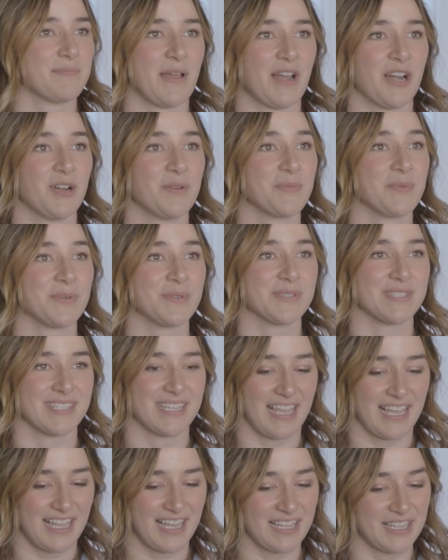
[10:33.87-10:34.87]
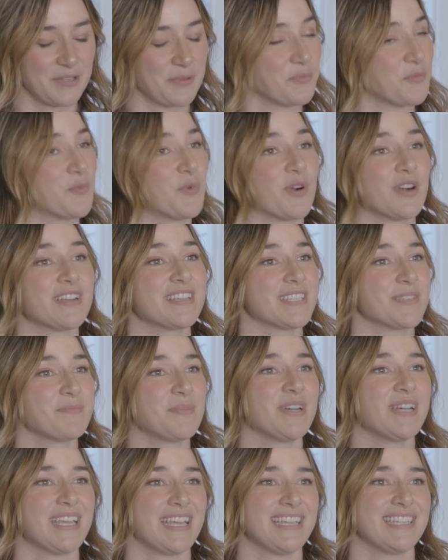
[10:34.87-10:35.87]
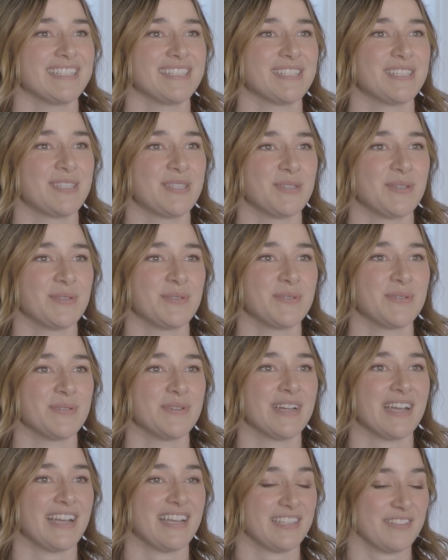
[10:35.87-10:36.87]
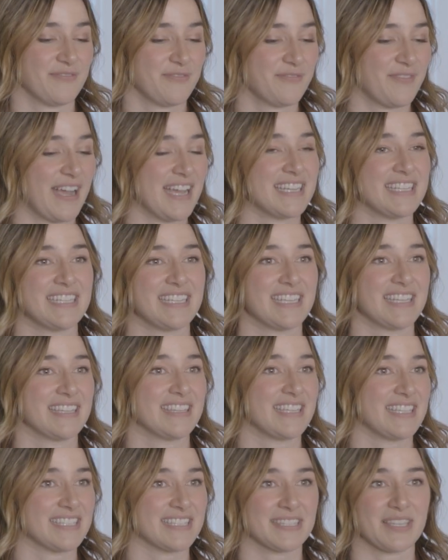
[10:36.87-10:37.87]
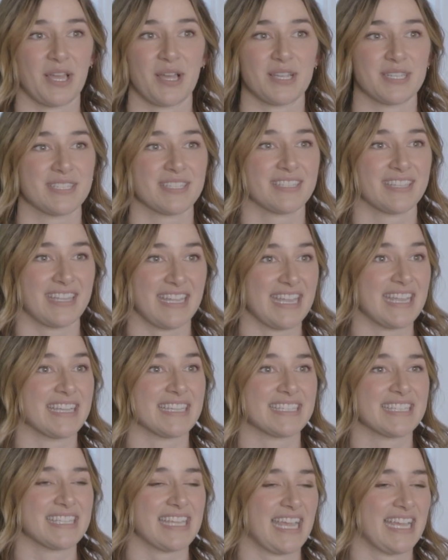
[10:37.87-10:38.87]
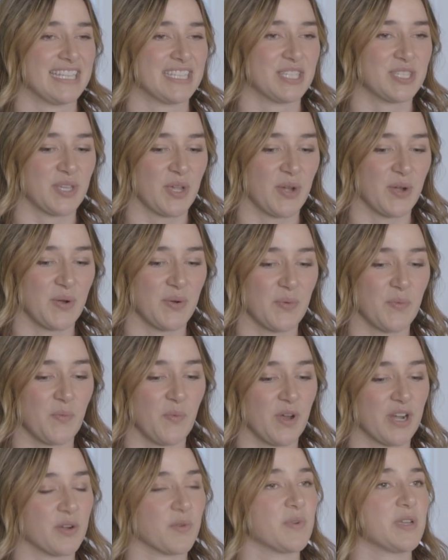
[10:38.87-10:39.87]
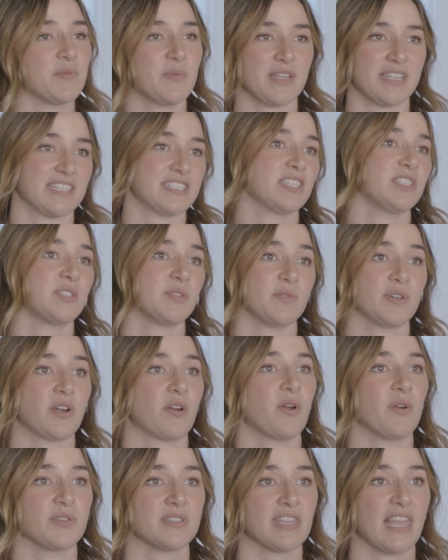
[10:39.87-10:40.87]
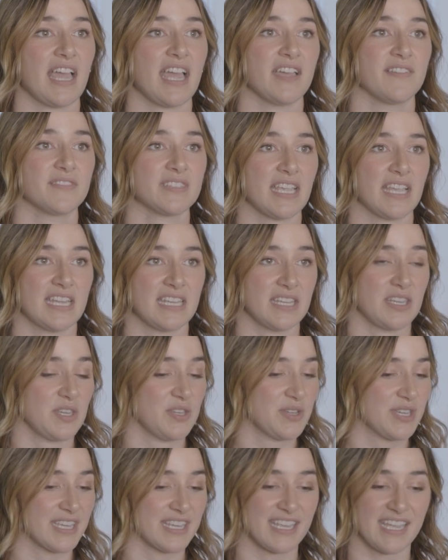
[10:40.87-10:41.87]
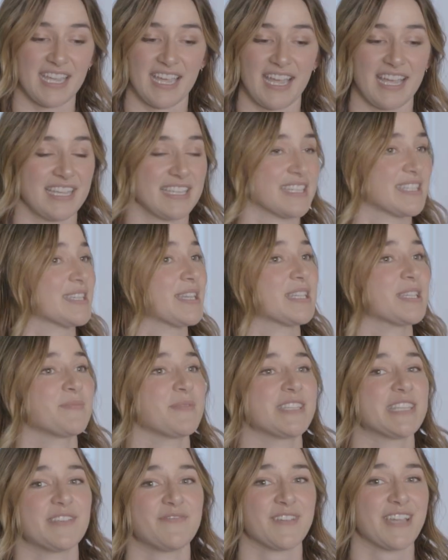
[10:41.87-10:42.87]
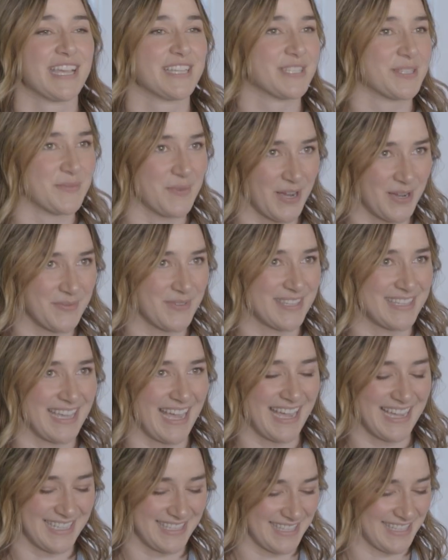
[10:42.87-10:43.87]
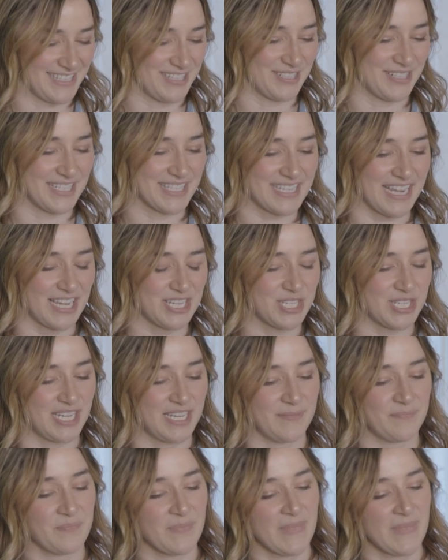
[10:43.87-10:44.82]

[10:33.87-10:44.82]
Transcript: parables, work is put into finding these lost things. And so what are we willing to do in our own lives? And you can get as specific as you want with that in your discussion.